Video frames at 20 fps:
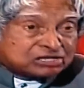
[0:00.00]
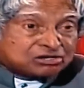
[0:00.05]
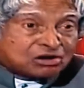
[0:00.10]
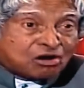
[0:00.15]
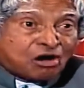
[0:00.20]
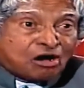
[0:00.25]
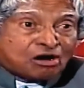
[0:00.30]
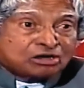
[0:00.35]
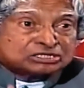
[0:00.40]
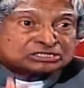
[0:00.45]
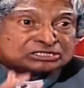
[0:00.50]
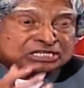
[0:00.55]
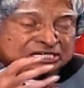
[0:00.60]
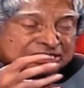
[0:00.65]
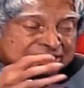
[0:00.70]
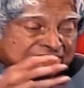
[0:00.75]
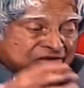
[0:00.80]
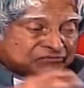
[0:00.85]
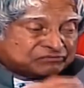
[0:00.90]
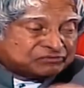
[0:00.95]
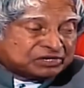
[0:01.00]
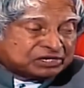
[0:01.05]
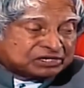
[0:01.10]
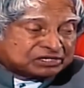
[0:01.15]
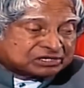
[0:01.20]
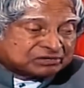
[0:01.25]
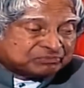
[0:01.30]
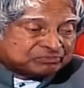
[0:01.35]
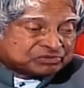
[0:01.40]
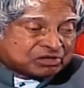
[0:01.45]
and constant
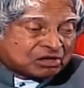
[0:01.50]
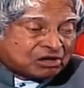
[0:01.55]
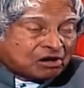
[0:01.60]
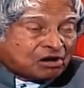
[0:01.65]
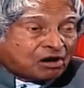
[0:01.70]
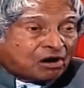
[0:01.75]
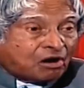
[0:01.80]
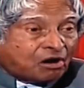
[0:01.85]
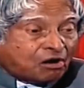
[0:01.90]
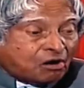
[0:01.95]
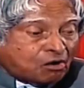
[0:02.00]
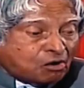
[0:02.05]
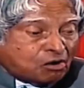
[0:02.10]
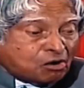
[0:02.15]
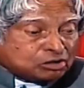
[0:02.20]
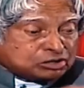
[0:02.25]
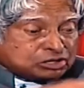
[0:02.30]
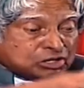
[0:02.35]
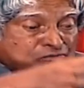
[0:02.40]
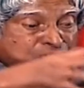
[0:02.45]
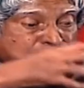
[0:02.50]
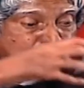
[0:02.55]
effort, all the